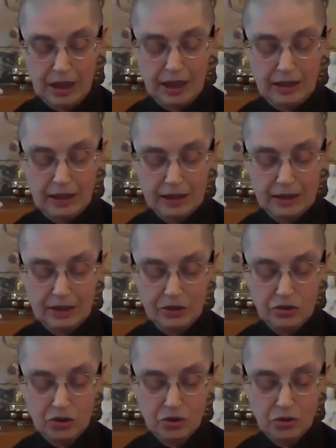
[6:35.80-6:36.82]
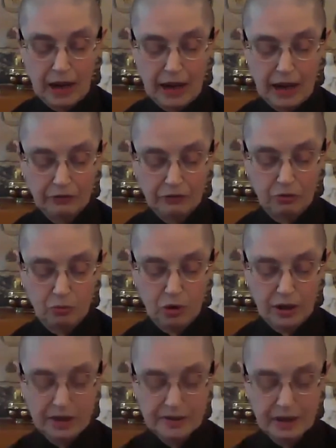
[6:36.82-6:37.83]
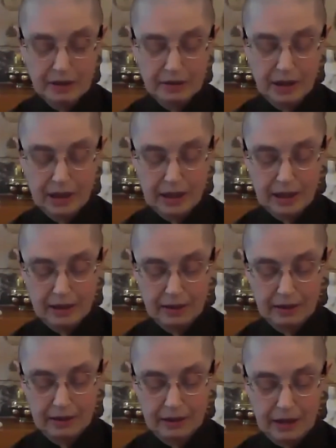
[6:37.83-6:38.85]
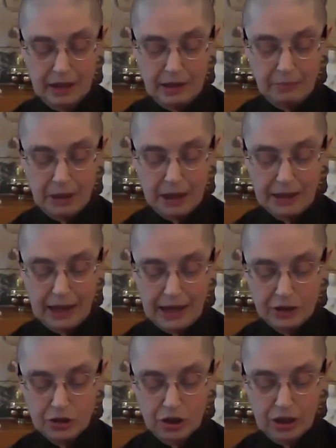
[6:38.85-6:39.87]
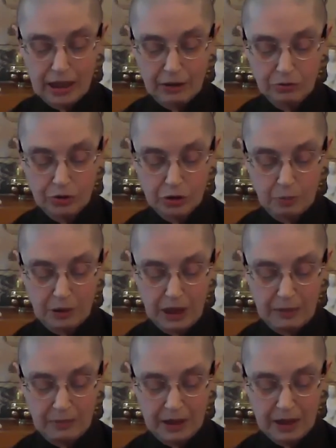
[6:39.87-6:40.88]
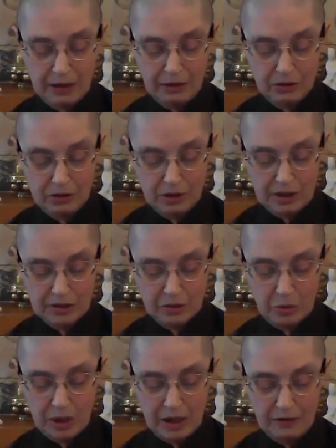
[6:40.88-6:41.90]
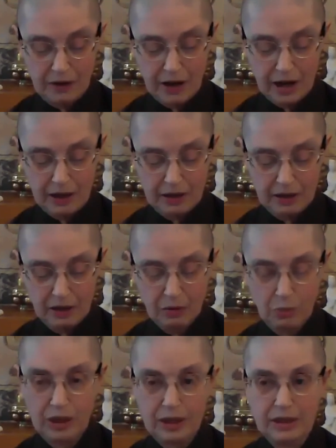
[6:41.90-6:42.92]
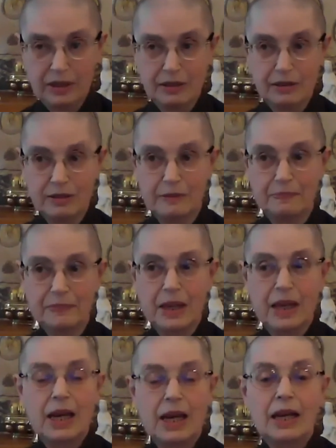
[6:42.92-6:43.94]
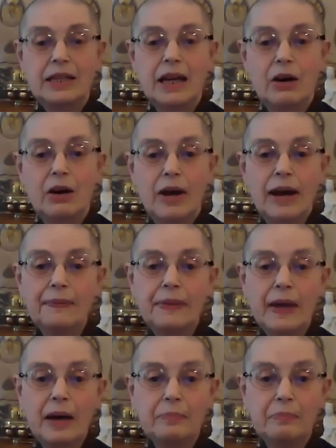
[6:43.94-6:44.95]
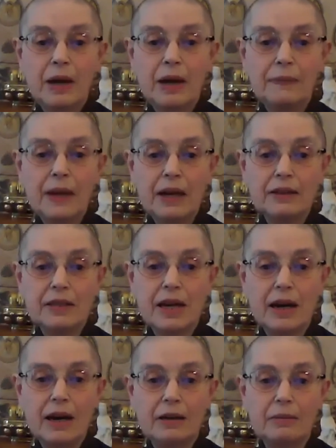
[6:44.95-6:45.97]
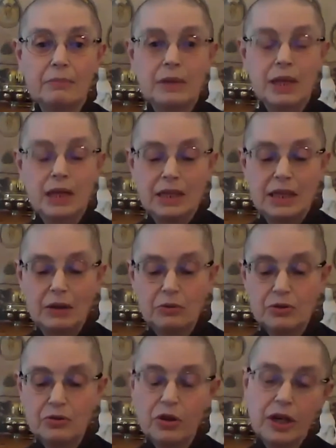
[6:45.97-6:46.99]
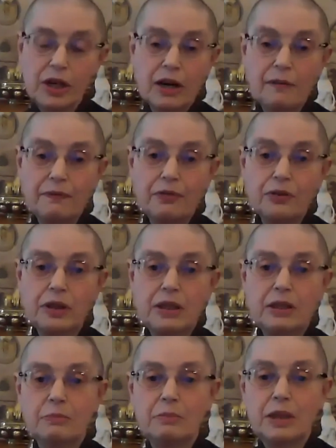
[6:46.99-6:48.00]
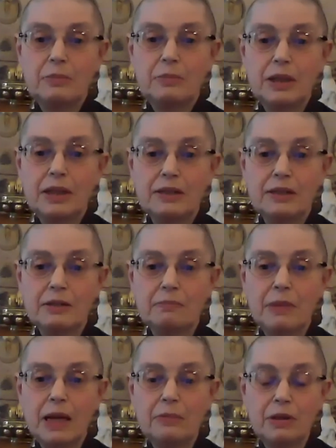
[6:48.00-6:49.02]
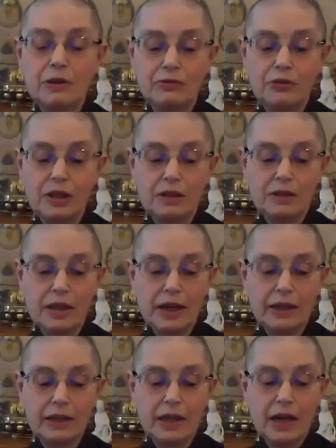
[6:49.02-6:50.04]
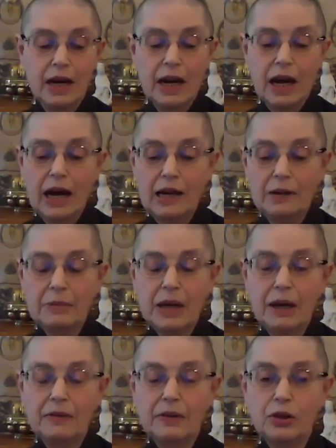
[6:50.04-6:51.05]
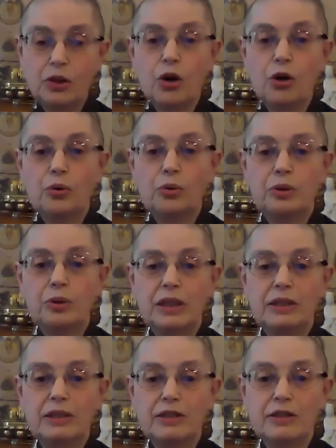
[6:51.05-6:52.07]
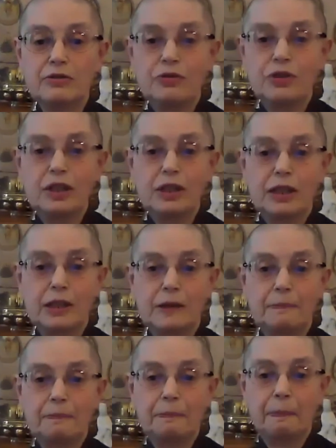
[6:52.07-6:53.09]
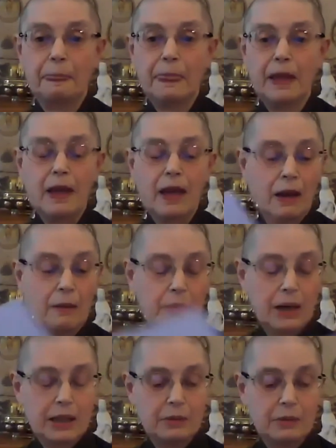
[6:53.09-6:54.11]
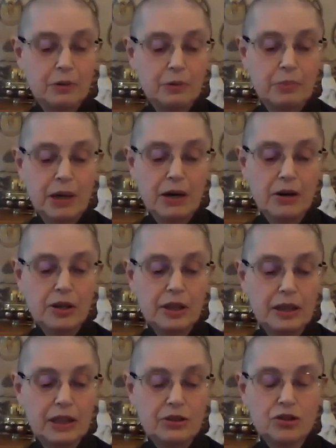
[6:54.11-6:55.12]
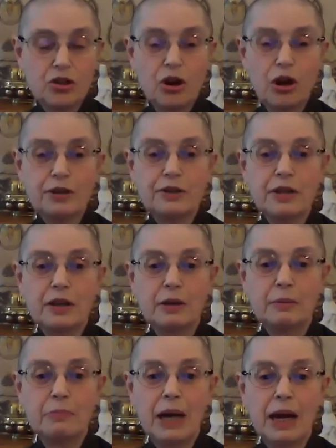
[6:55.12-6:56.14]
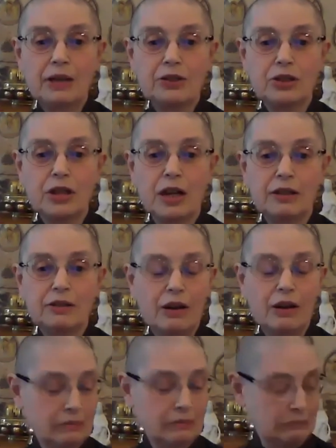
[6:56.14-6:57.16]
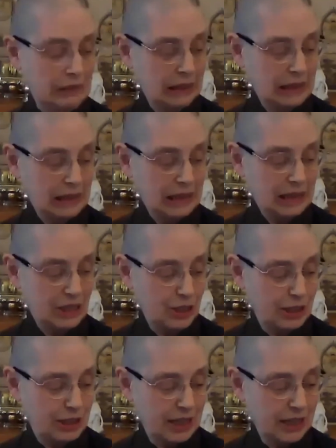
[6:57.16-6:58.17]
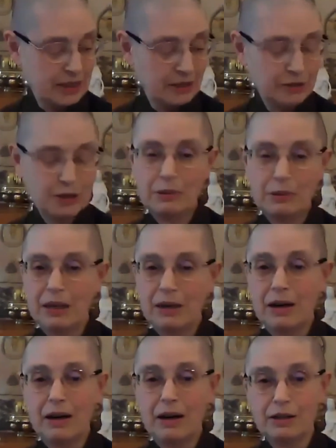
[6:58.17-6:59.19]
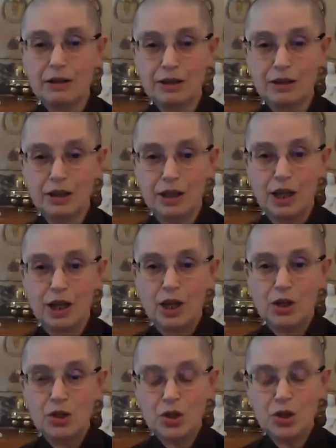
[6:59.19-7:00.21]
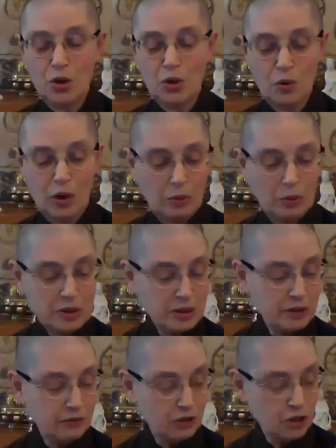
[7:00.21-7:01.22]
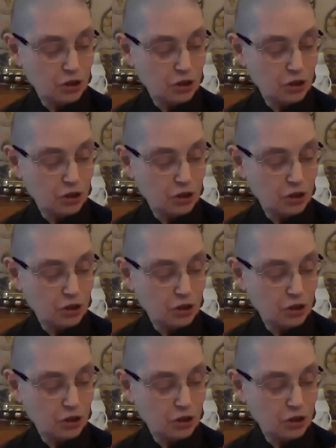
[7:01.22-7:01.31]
than it is to act from what is unkind by lashing out to blame another as a way of hiding our weakness." Now, at that time, that was very comforting to me because it made me feel like I am not alone in this feeling. But in preparing these talks on compassion, I thought, gee, that sounds a bit harsh. So I wasn't even sure